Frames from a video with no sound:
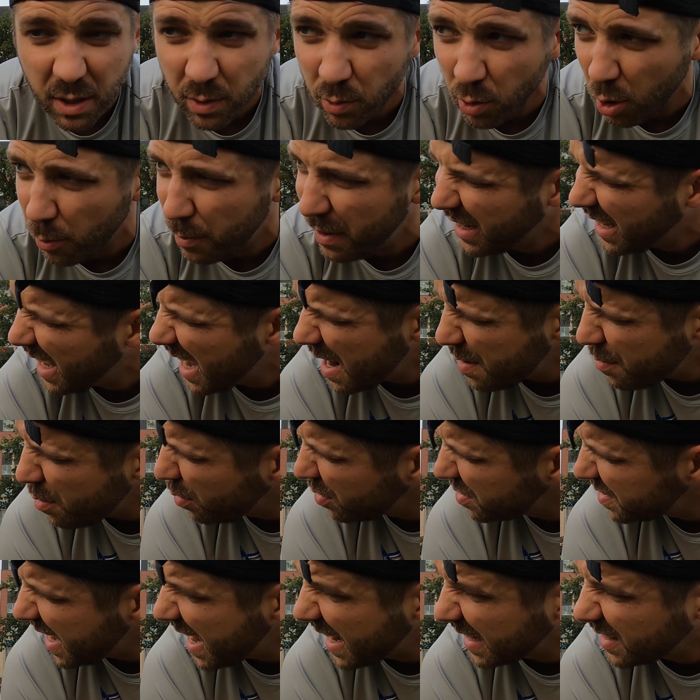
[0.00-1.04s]
B-roll. My camera
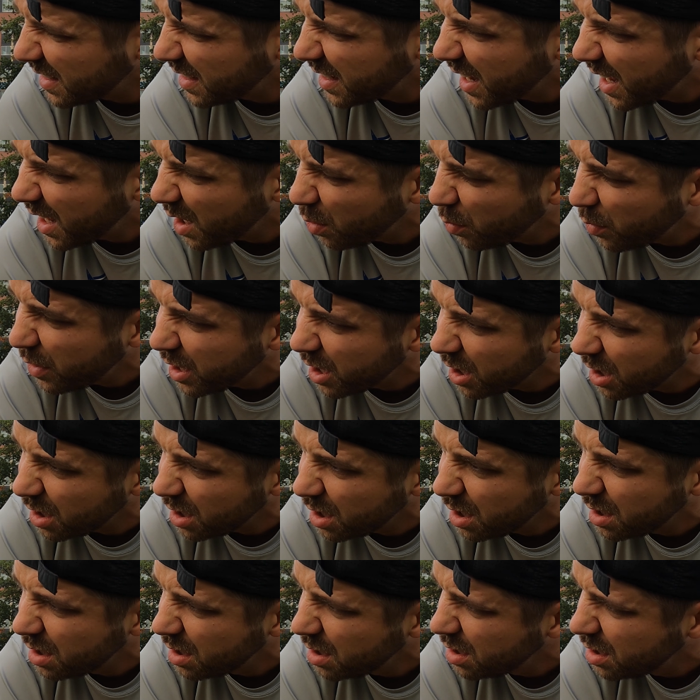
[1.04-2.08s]
was acting kind of weird,
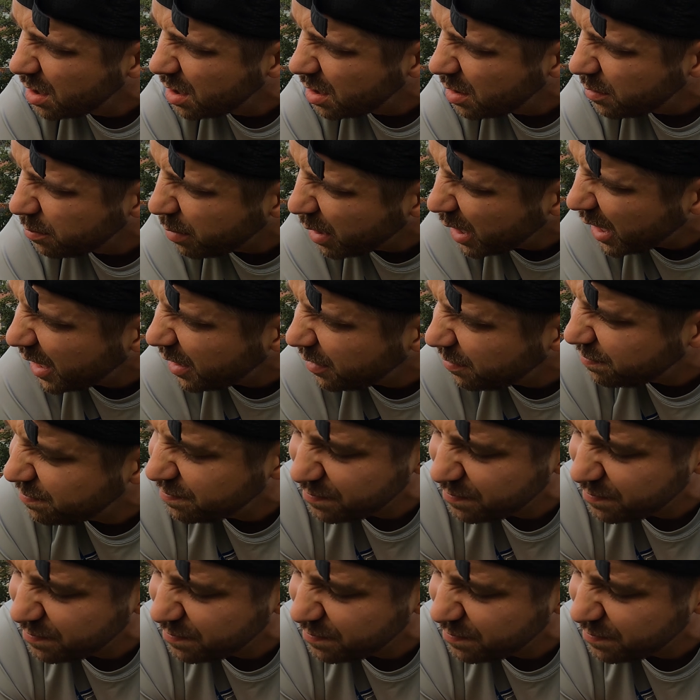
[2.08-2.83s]
but